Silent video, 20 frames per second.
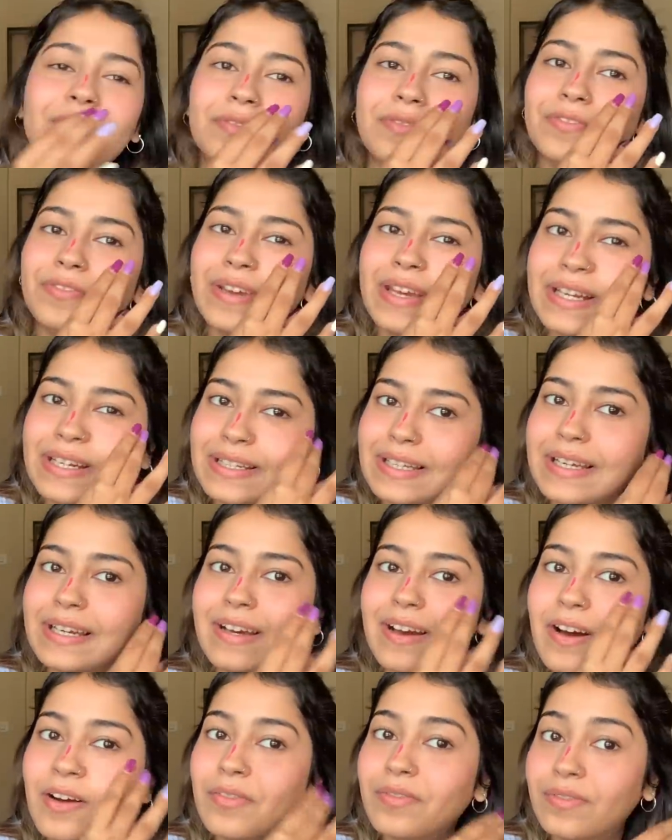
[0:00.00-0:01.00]

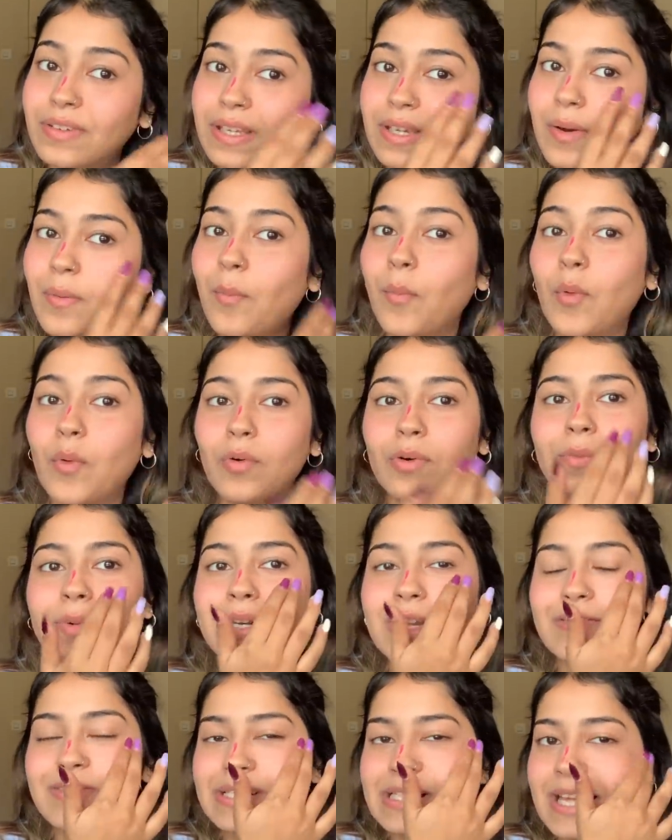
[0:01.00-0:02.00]
waiting a week more, but
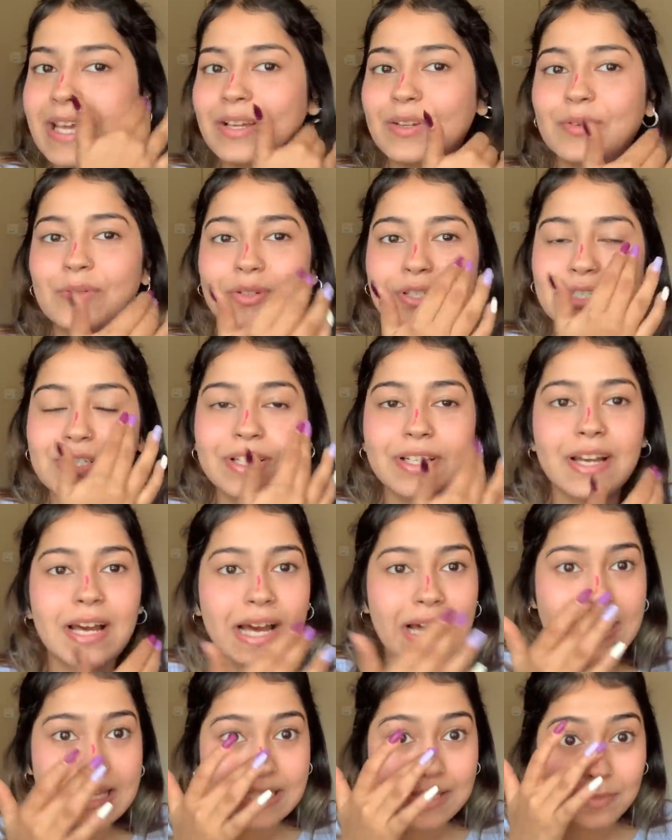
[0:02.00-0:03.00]
I was like, no
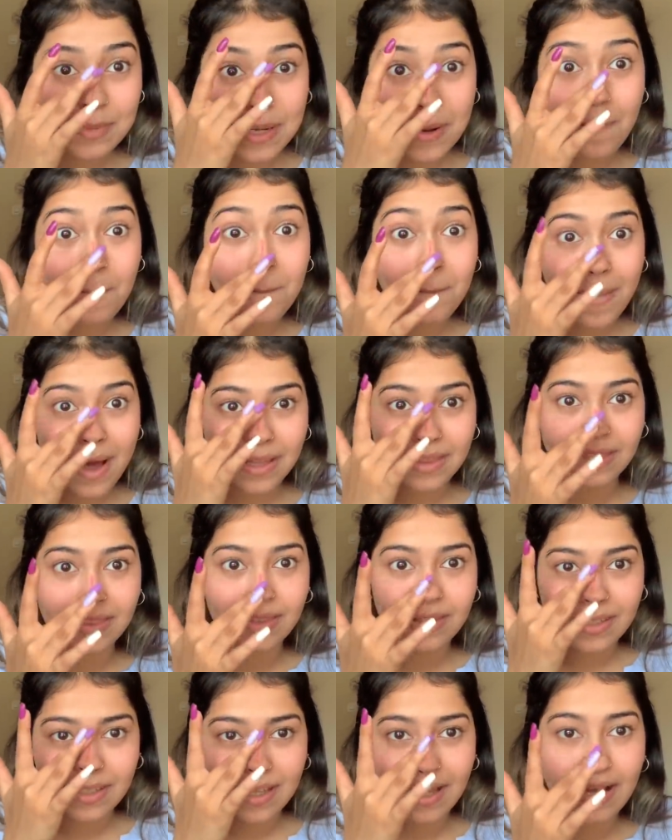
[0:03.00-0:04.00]
Eshika, it's been a month,
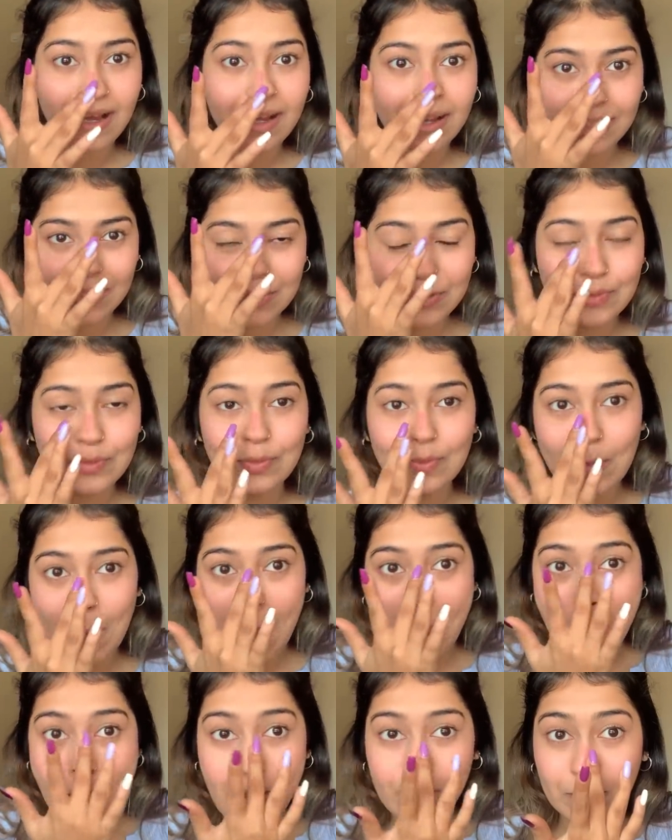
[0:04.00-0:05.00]
yeah, you
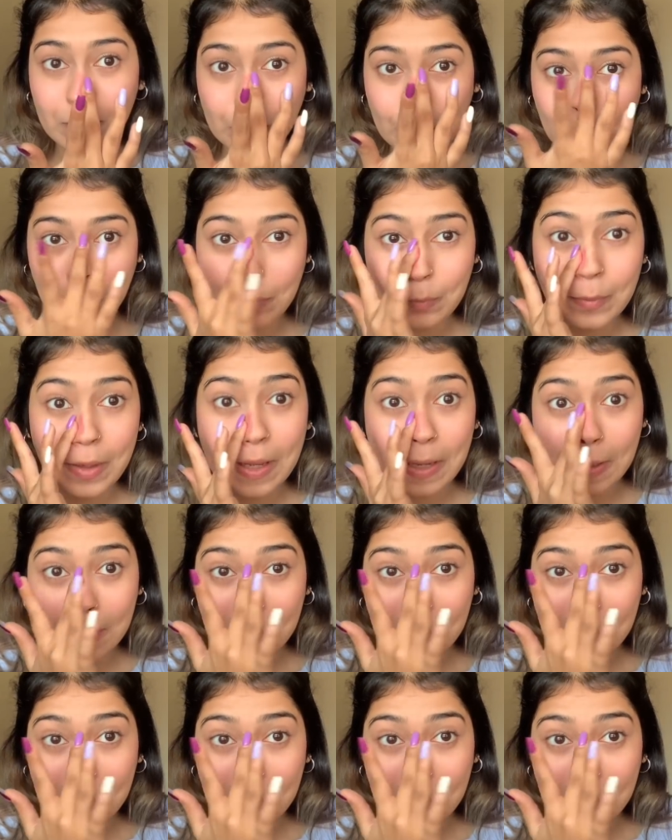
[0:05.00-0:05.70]
have to go back.